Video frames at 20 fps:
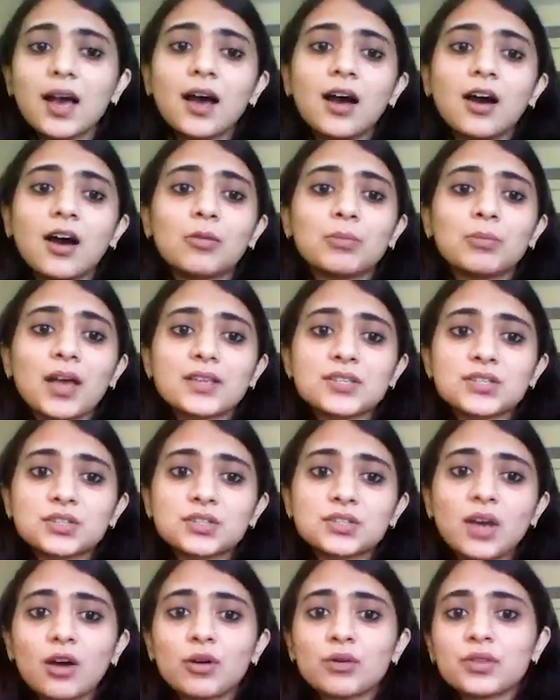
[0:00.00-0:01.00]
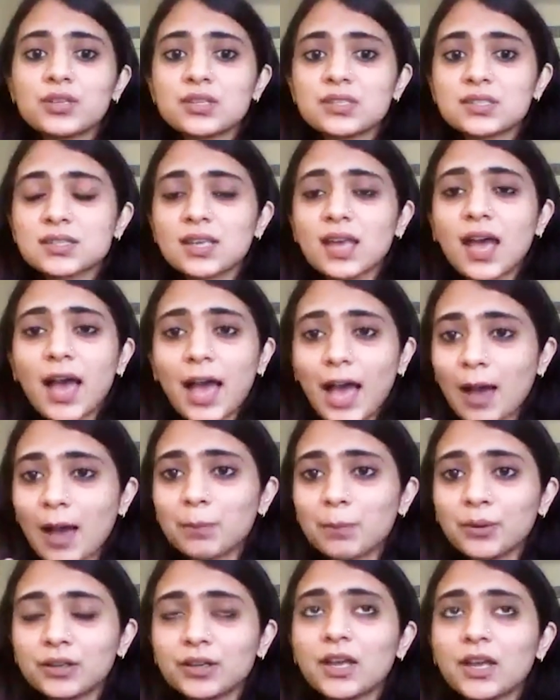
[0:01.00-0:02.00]
um, as to how this
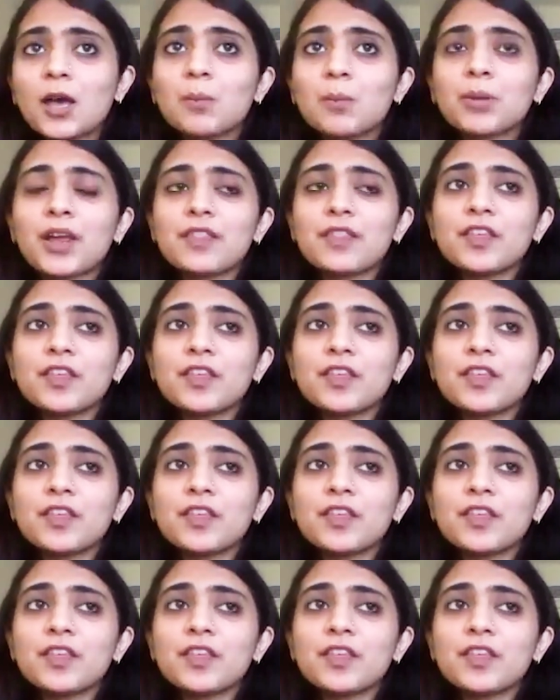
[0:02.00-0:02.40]
happened. But